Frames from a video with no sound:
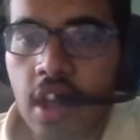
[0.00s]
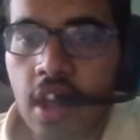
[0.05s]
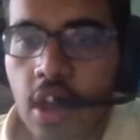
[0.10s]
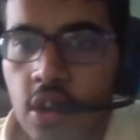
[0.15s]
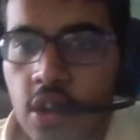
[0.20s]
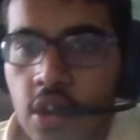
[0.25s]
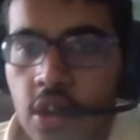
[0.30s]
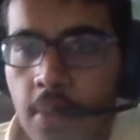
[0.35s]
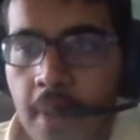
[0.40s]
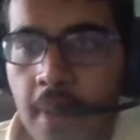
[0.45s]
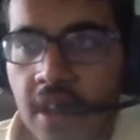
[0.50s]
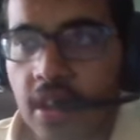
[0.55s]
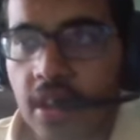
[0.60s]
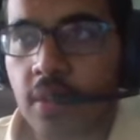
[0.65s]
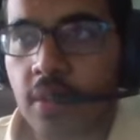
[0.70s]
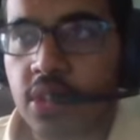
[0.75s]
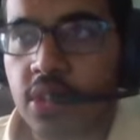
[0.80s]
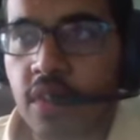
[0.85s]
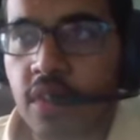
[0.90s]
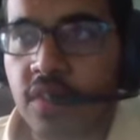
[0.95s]
Maignan
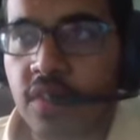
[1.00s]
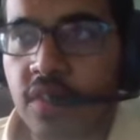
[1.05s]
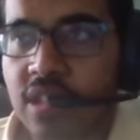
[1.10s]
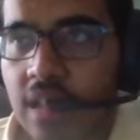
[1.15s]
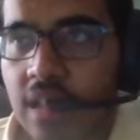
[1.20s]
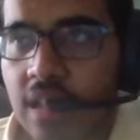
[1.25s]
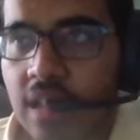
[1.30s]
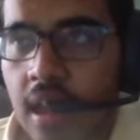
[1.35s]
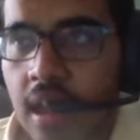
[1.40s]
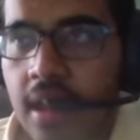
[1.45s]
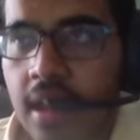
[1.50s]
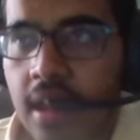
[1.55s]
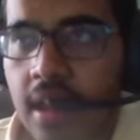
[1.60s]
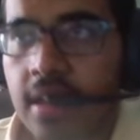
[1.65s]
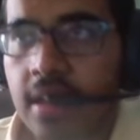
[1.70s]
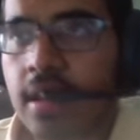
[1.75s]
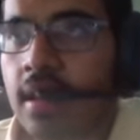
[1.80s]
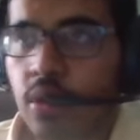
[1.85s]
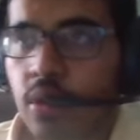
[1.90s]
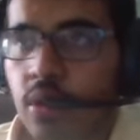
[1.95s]
was off his line,
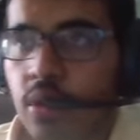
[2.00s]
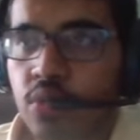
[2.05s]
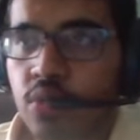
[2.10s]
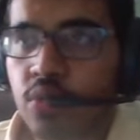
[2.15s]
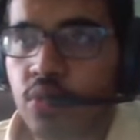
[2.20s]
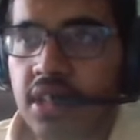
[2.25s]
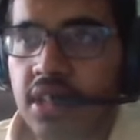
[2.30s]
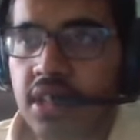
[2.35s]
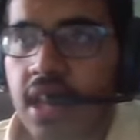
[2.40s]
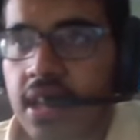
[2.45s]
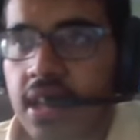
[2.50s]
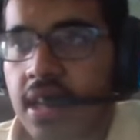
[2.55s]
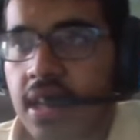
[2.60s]
it was retaken.